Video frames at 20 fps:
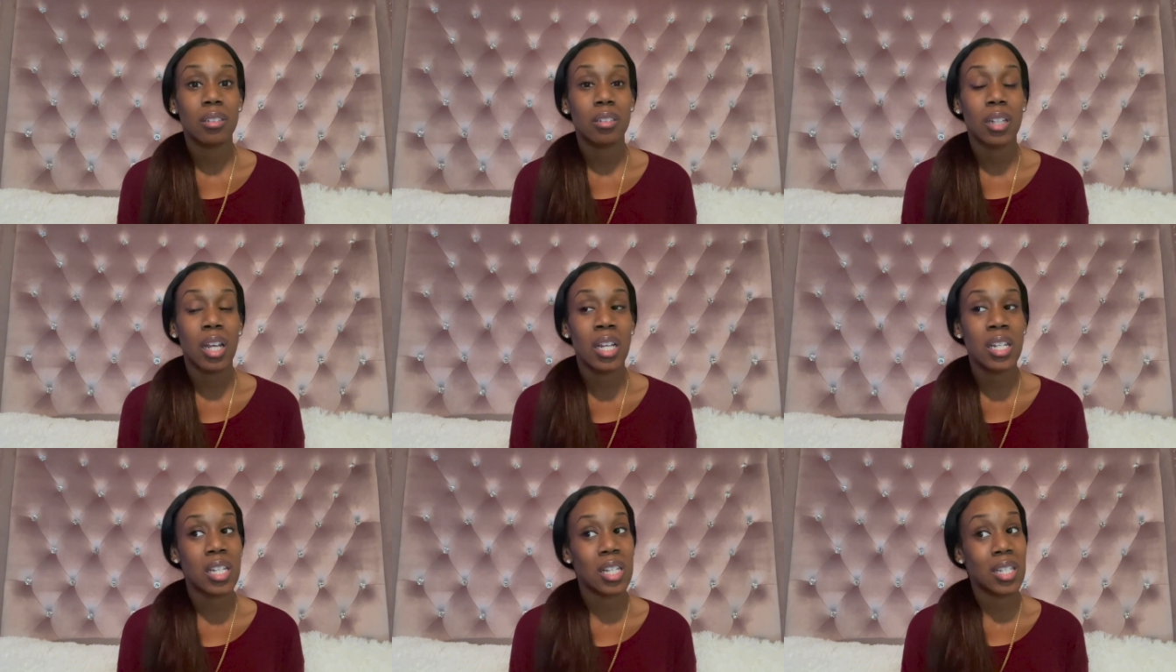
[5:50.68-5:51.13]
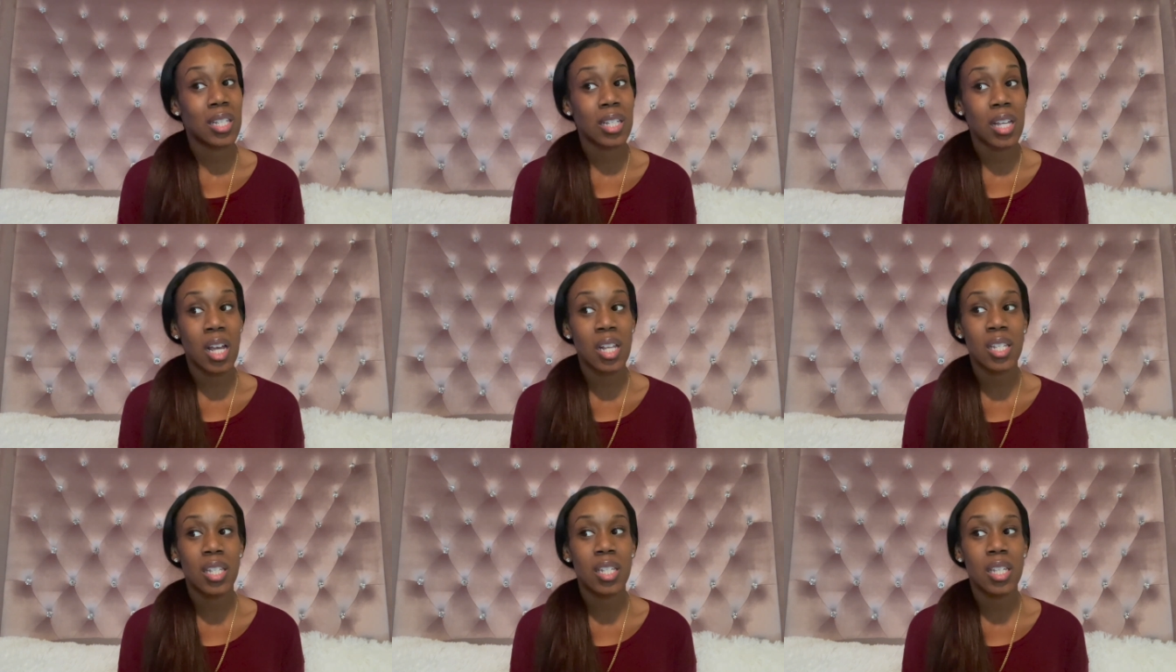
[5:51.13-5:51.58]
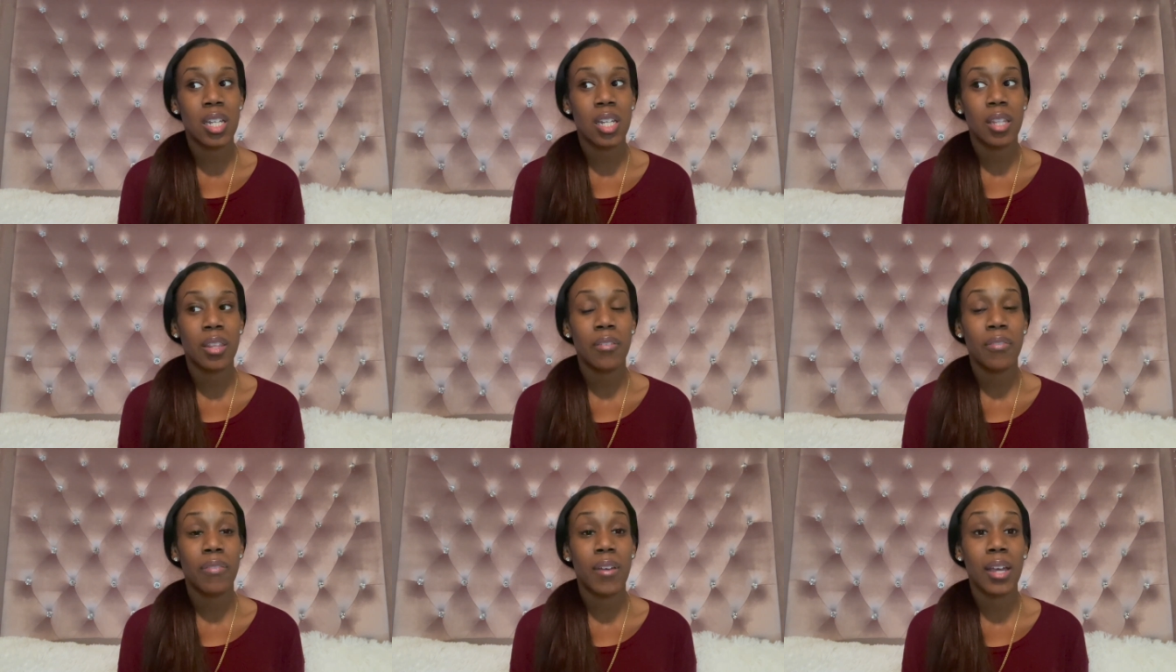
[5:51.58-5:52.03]
and
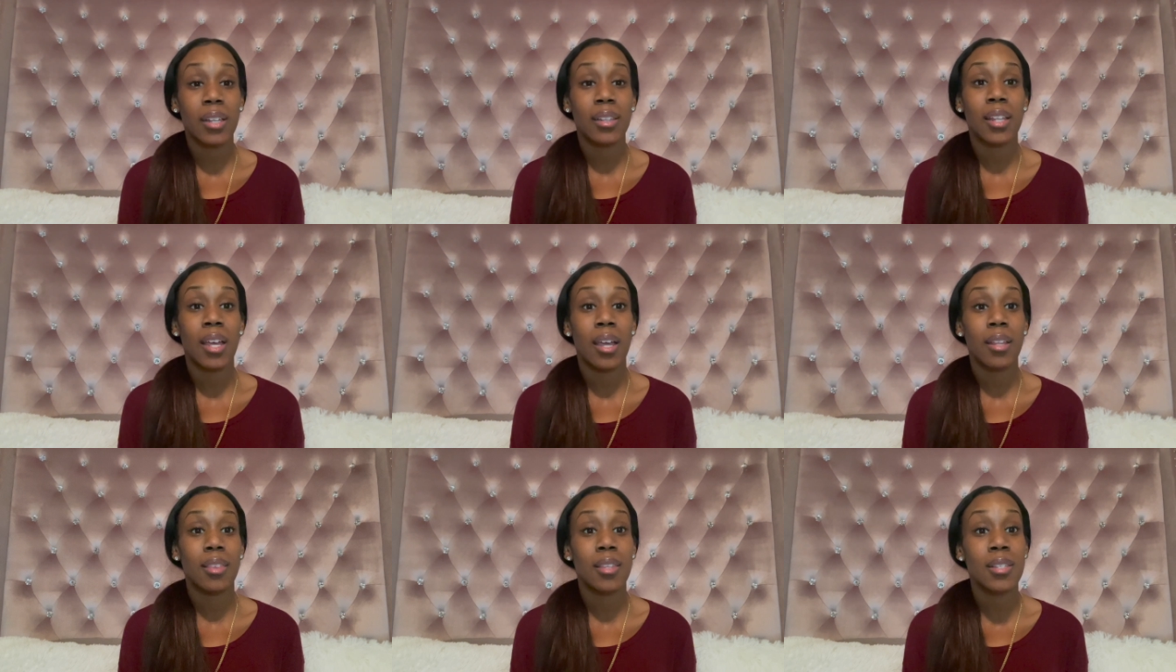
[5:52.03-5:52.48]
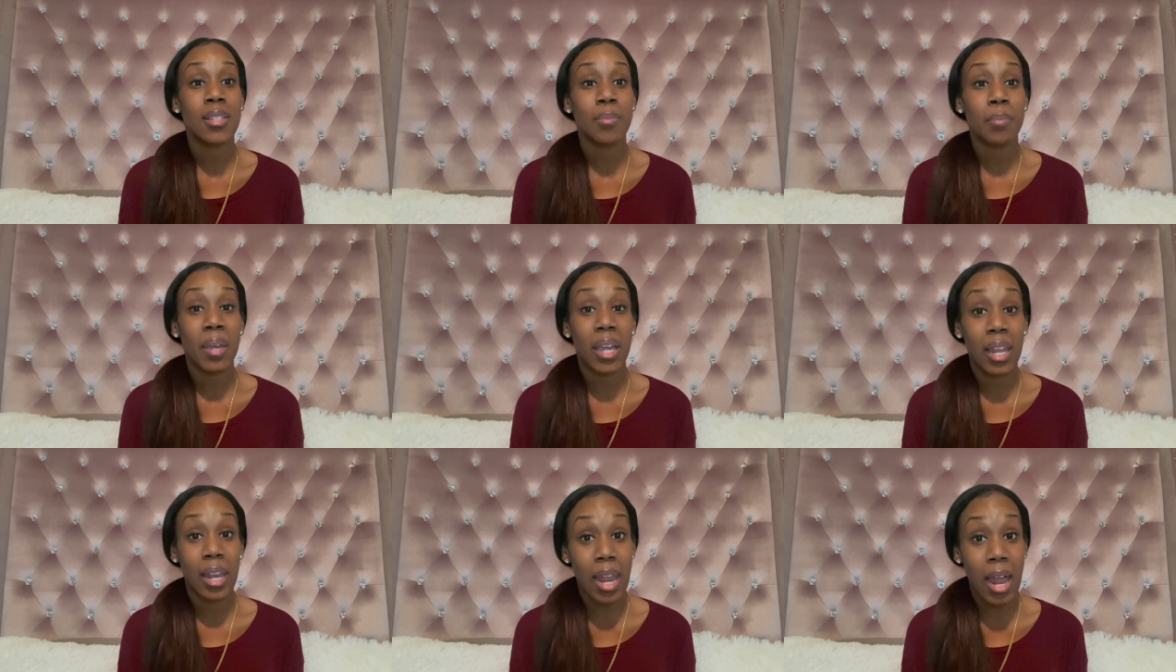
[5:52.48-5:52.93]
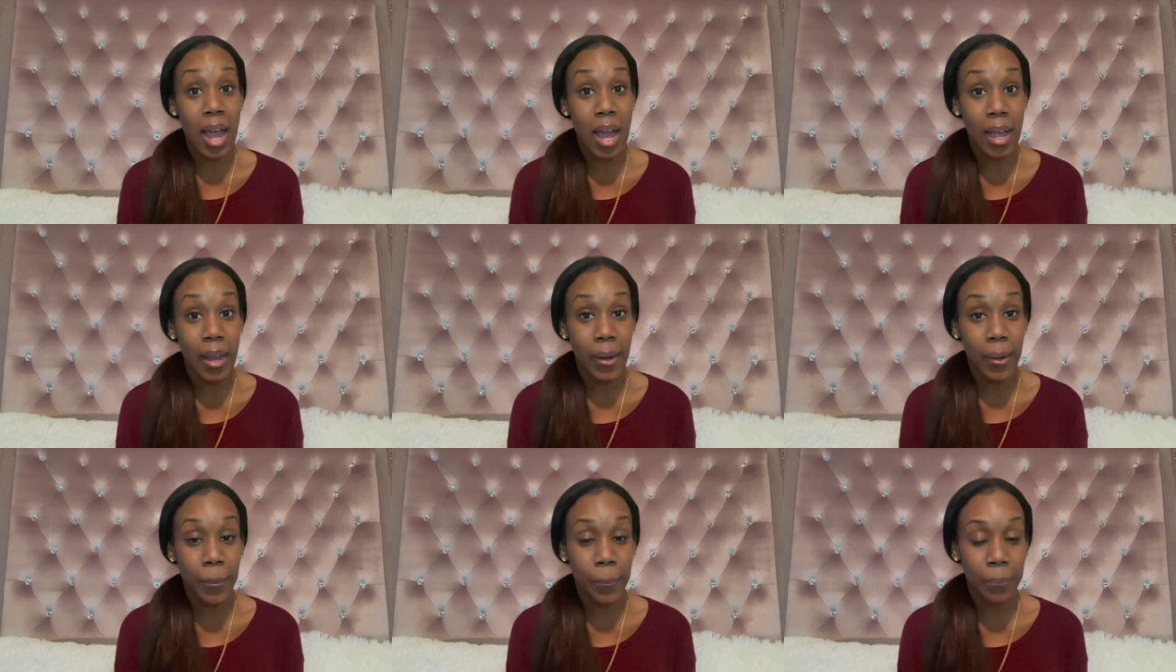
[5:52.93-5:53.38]
disgusting, the fact that this man
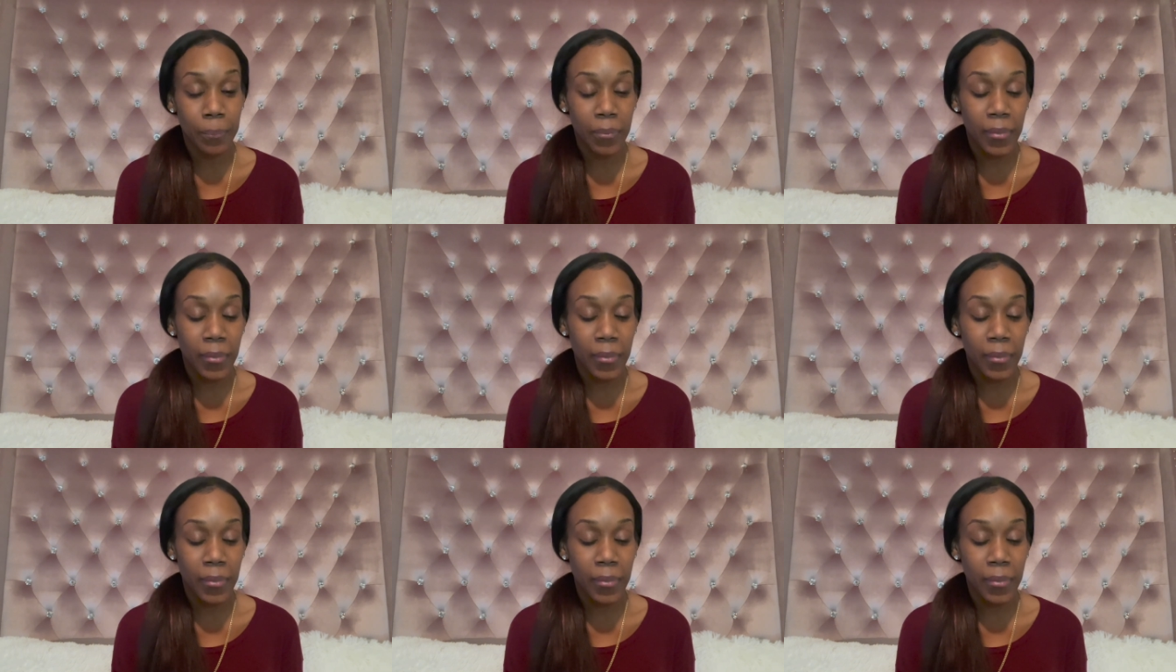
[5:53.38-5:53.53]
lied.